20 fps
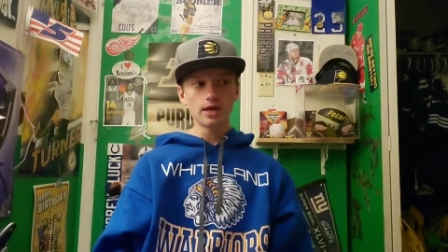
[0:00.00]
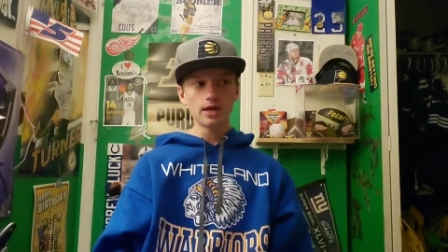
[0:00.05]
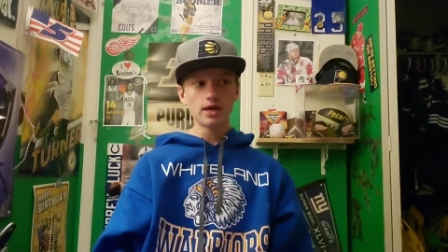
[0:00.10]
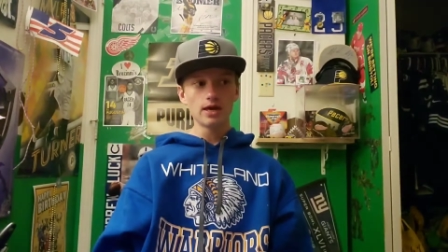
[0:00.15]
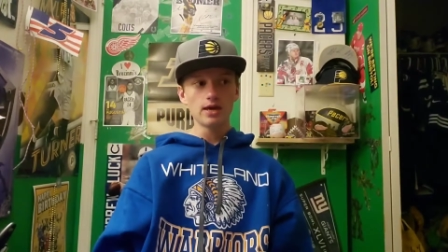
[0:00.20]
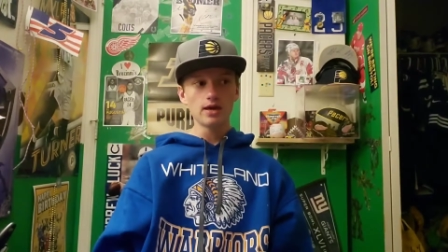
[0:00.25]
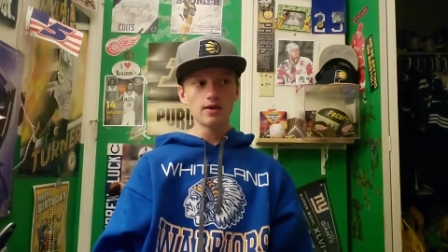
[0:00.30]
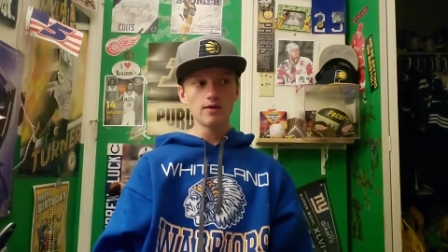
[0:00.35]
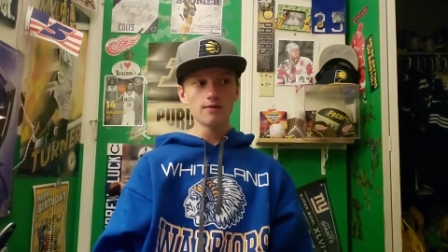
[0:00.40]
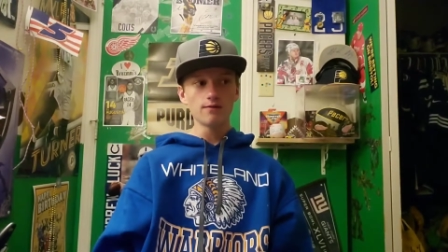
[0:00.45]

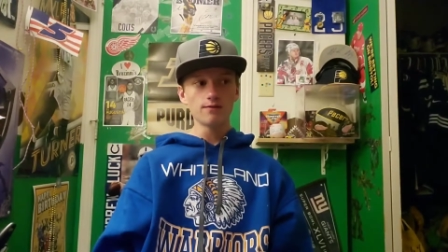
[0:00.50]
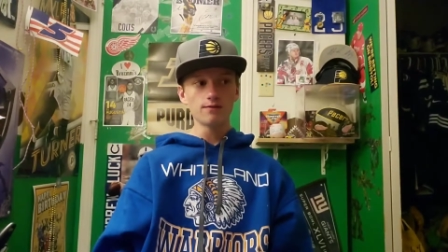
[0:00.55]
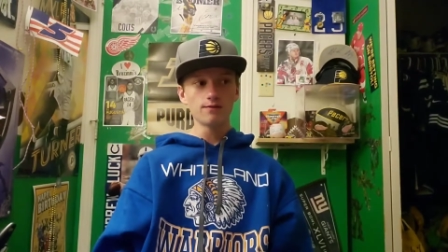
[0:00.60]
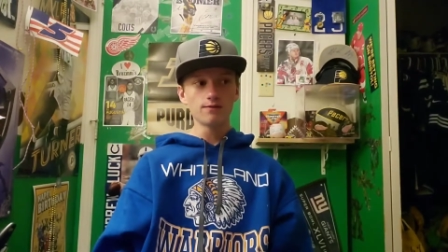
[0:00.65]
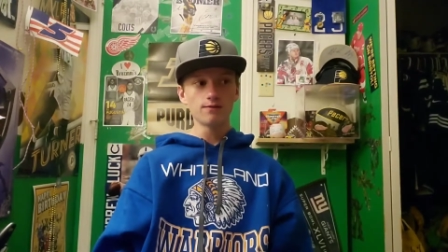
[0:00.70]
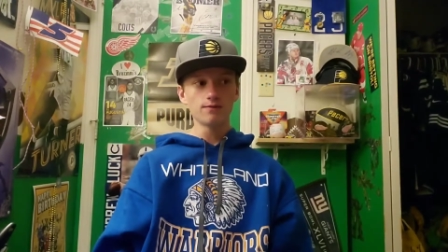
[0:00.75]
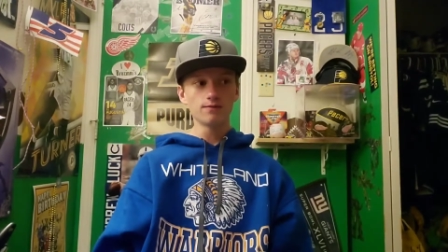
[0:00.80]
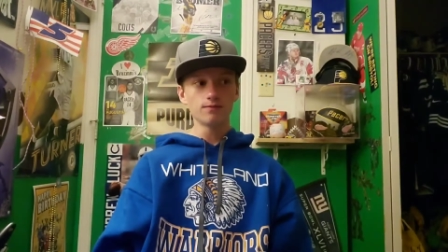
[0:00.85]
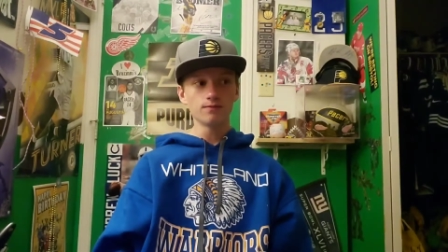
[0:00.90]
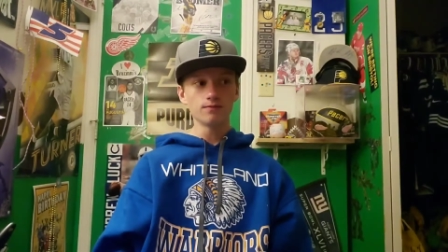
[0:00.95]
If
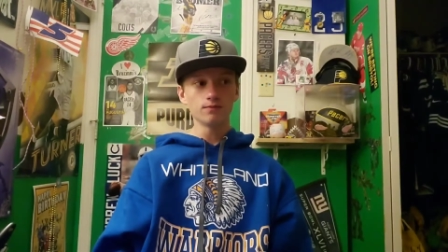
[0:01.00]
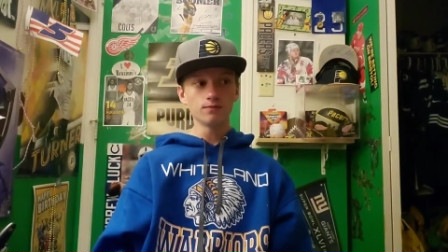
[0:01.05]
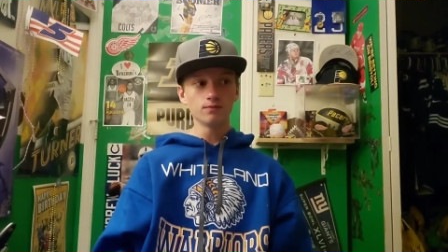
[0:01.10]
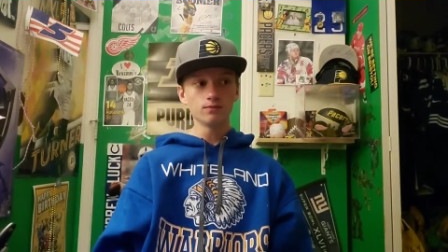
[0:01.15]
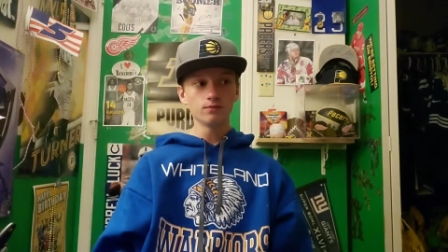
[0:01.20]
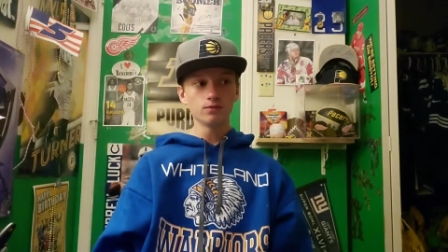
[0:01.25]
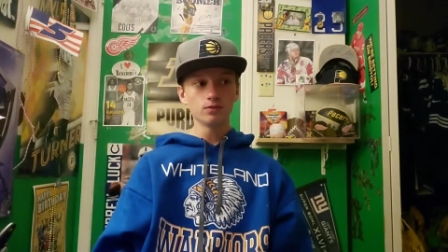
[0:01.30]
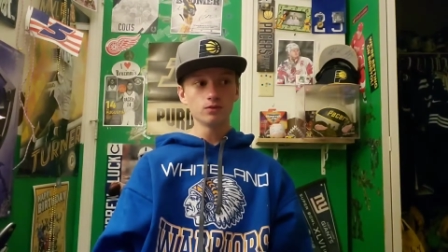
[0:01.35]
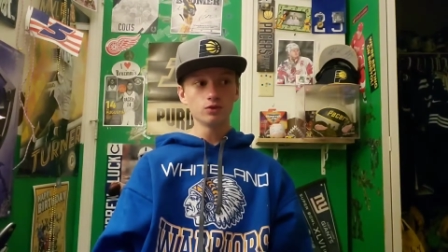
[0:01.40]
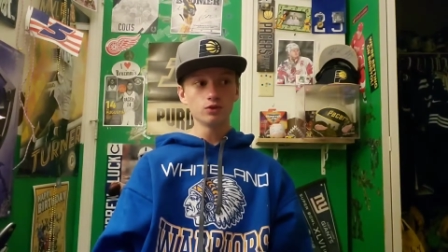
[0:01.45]

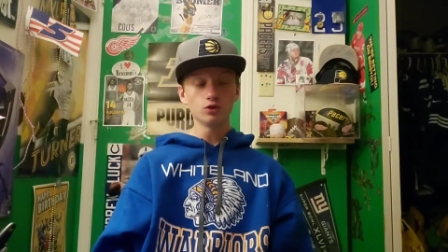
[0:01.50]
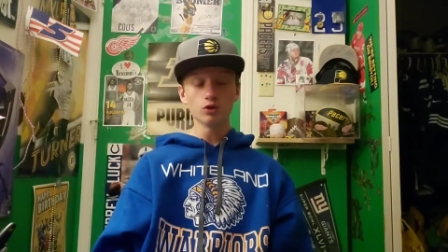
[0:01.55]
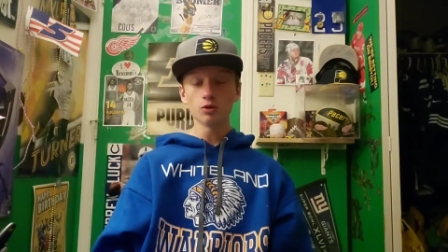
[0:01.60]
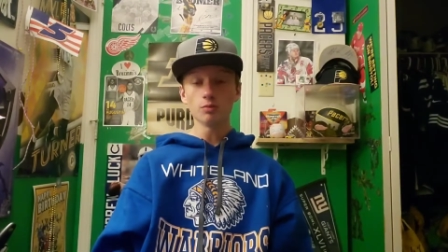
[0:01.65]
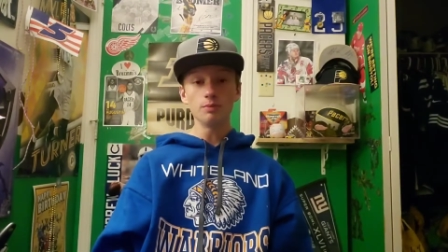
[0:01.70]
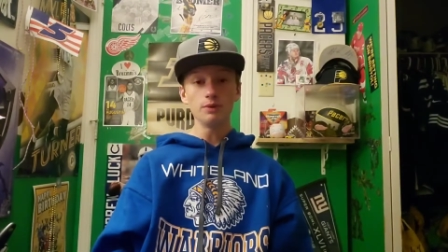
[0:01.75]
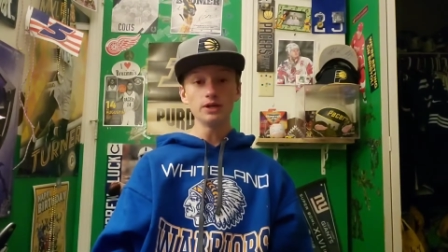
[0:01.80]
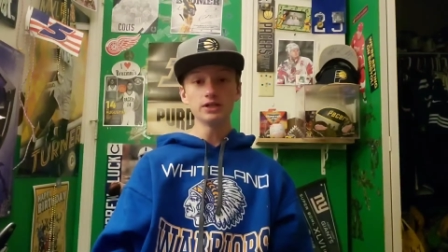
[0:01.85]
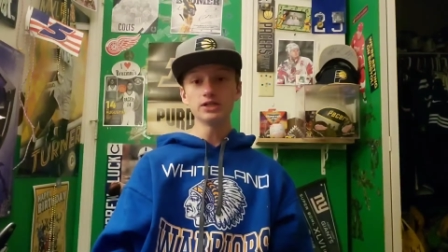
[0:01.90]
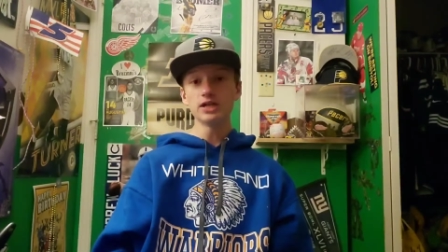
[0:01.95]
you're a
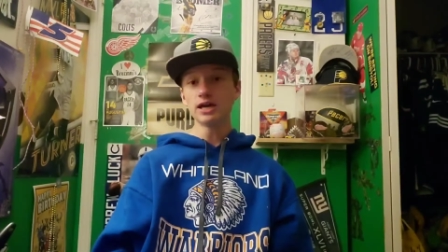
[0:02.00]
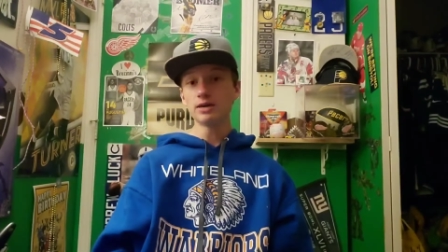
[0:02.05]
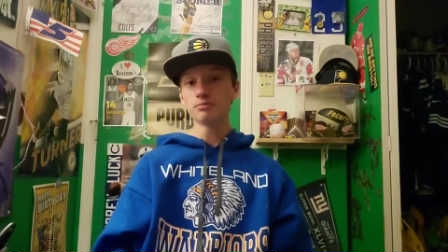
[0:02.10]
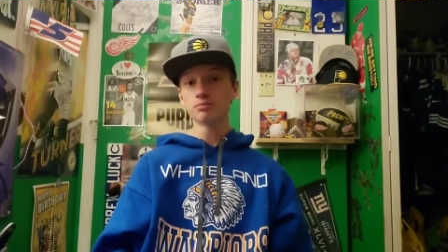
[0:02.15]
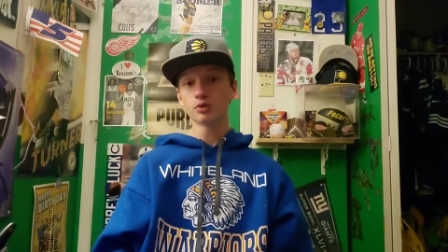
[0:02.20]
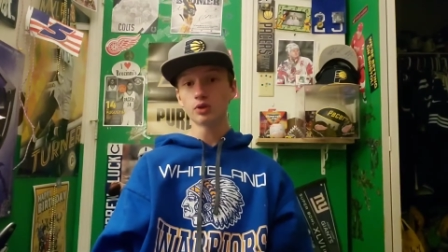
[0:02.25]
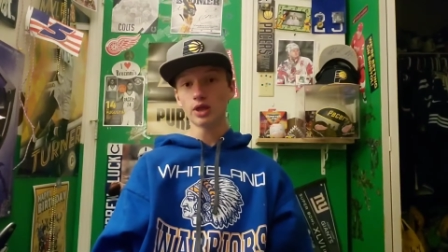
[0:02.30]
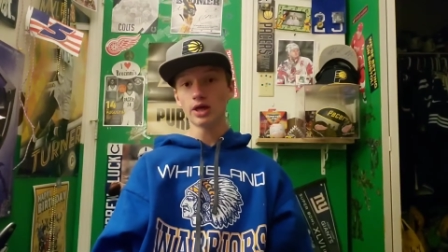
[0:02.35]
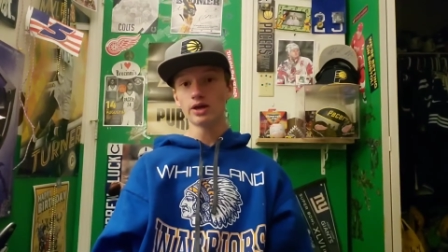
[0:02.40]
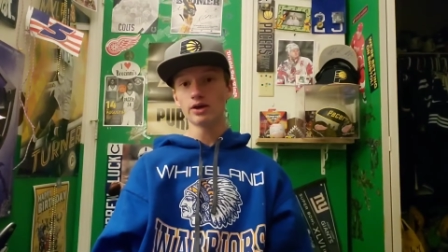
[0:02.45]
big name
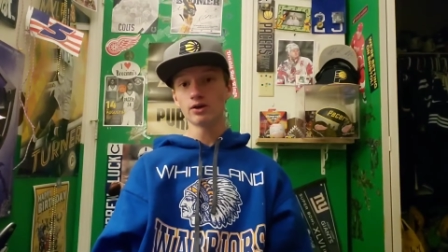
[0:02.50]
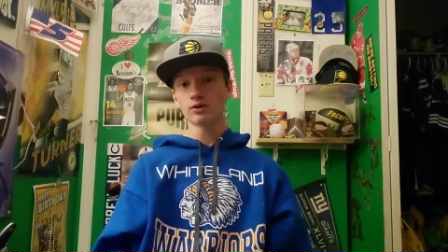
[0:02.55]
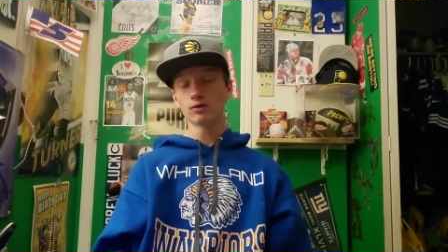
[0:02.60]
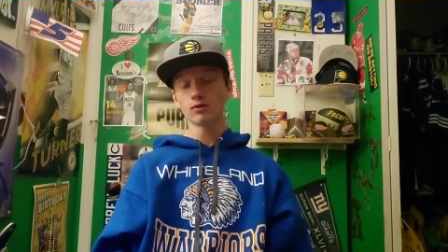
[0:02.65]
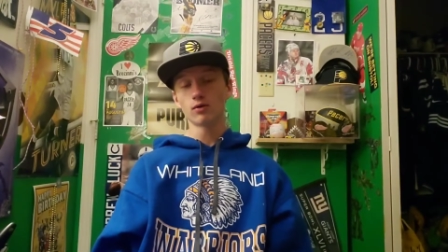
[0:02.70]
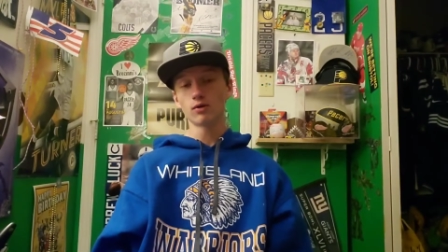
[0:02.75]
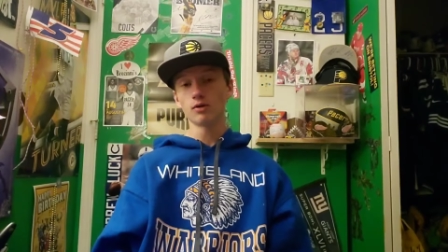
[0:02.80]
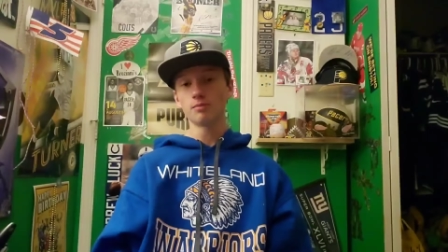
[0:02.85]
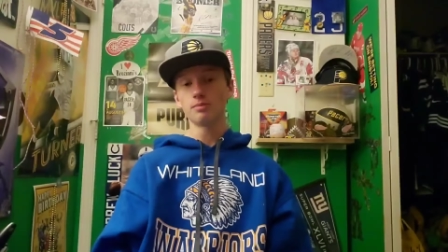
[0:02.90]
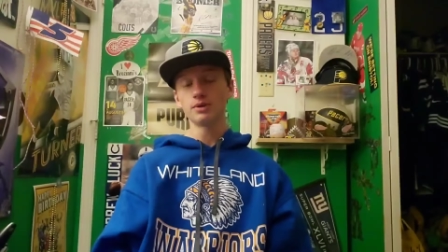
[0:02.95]
player
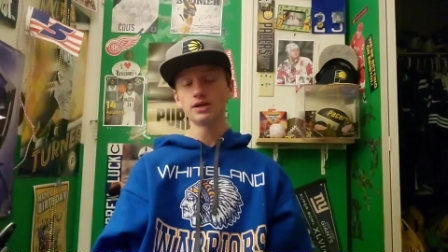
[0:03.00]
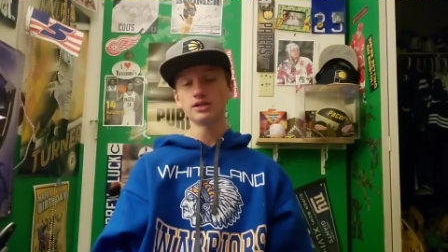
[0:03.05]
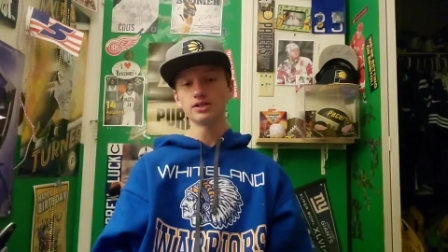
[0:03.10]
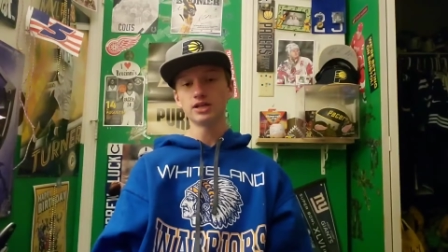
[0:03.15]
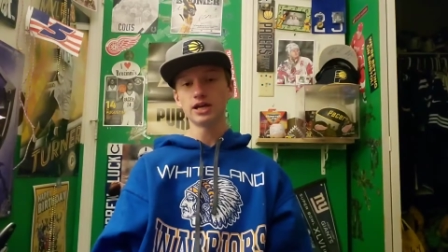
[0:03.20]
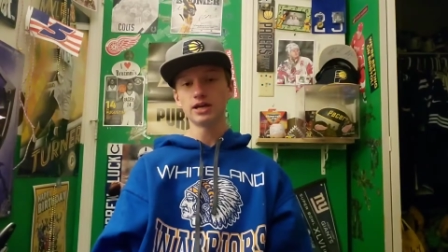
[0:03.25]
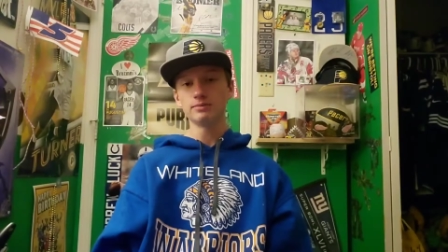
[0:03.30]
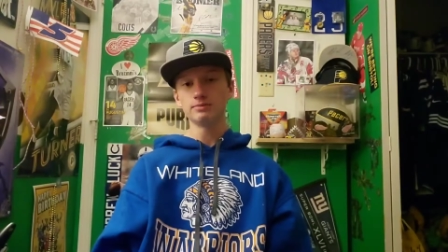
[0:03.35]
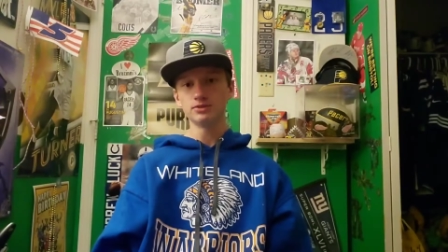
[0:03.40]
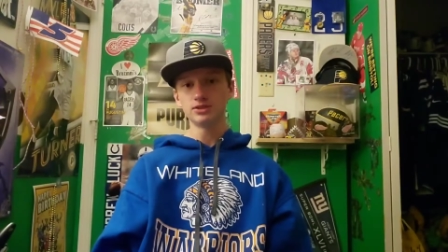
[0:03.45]
or a big
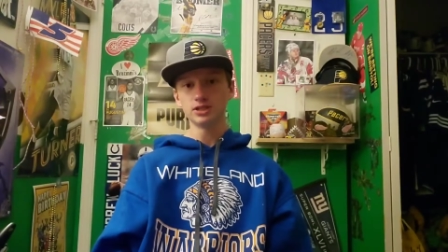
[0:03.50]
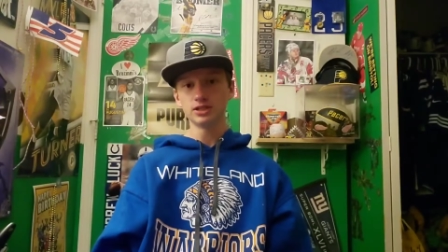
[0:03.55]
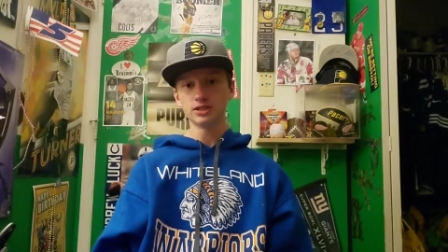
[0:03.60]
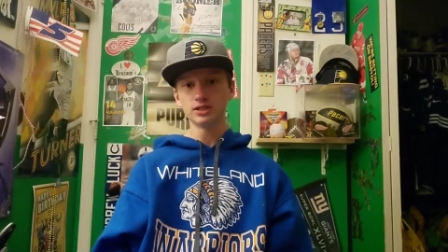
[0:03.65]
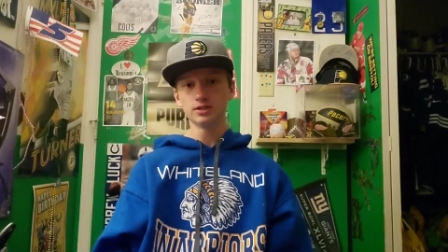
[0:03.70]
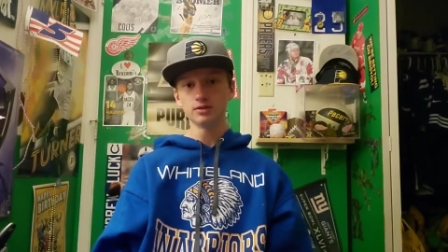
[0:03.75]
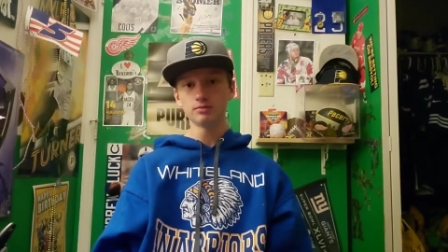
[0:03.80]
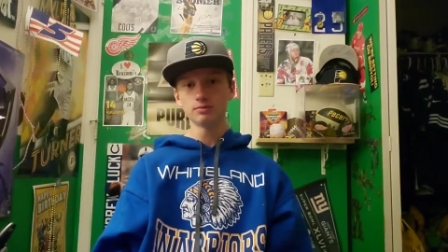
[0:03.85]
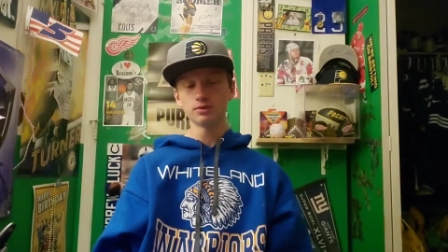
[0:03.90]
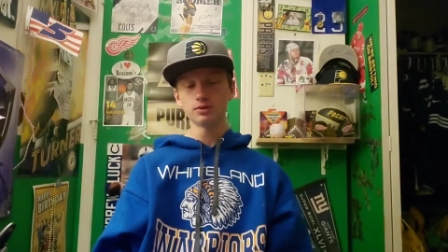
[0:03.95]
name
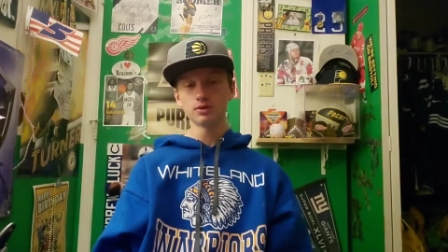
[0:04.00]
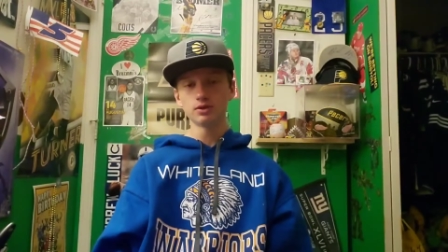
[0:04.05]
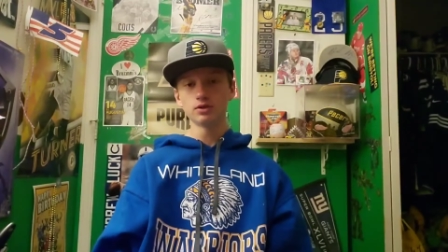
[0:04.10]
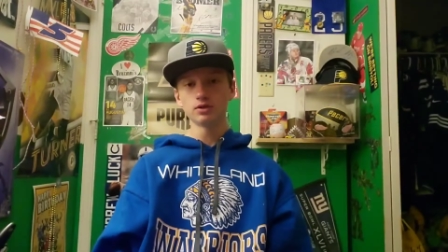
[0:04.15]
team,